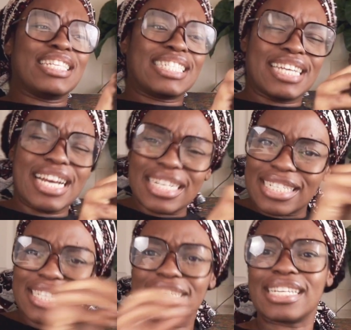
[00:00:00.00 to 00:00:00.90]

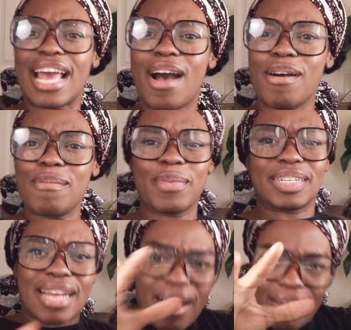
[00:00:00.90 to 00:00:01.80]
touch the scalp
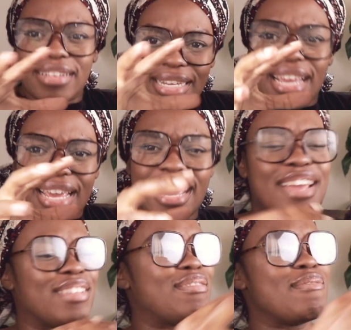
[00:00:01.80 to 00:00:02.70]
without digging
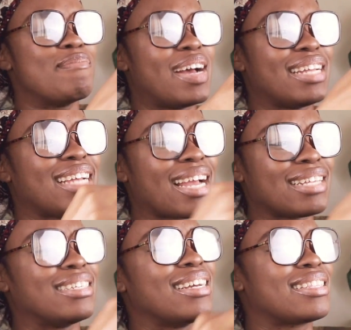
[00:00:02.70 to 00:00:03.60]
in too much. I
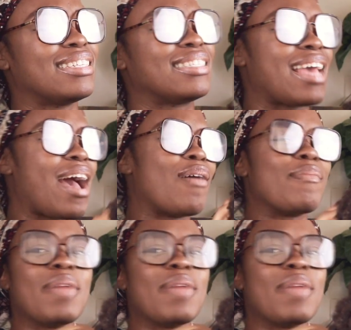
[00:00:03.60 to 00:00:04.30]
can touch the scalp